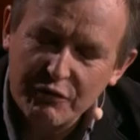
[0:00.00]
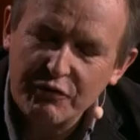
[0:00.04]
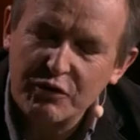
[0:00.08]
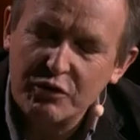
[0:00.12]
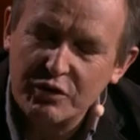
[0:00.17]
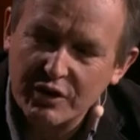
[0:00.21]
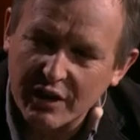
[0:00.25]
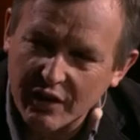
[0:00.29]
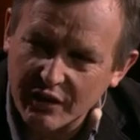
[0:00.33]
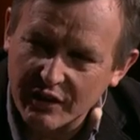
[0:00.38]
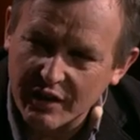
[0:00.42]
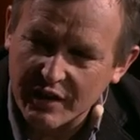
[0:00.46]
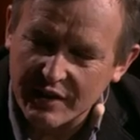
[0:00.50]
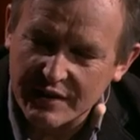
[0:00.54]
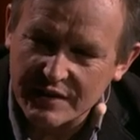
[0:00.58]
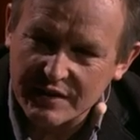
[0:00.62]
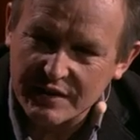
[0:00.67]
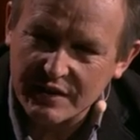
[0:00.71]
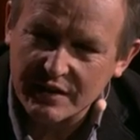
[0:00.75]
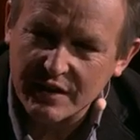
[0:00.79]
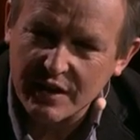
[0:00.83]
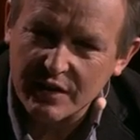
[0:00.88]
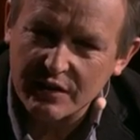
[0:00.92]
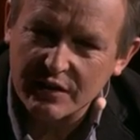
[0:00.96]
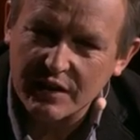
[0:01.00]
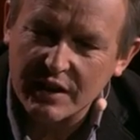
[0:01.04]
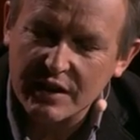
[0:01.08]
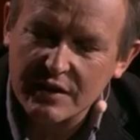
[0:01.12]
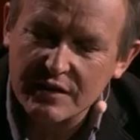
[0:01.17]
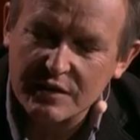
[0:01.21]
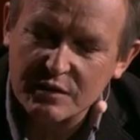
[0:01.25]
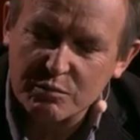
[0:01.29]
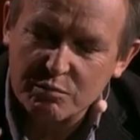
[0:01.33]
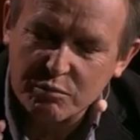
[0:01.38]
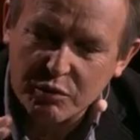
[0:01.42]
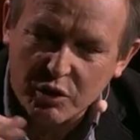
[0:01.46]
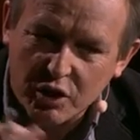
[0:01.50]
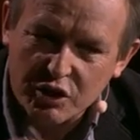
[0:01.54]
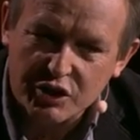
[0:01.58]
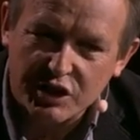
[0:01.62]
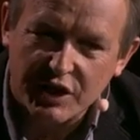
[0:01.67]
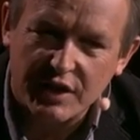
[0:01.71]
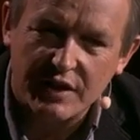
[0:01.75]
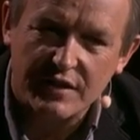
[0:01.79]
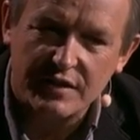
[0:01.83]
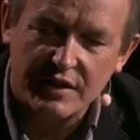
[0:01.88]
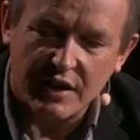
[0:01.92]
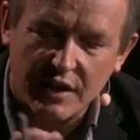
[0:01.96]
have you done this? These
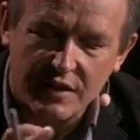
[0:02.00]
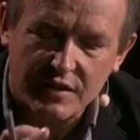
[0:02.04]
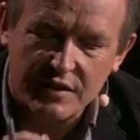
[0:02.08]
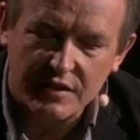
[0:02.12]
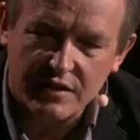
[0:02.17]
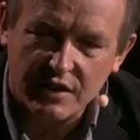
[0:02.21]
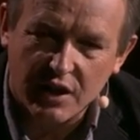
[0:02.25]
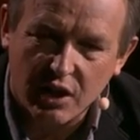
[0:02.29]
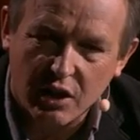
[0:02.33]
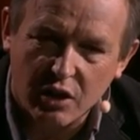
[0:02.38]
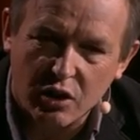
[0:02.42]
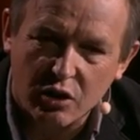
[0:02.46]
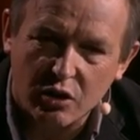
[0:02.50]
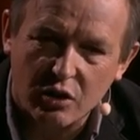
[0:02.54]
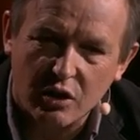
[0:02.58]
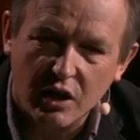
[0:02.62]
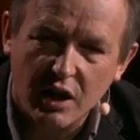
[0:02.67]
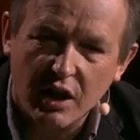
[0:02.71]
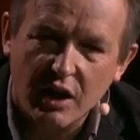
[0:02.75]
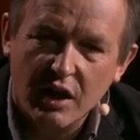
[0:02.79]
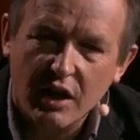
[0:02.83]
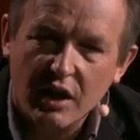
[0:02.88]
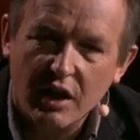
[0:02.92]
projects are so...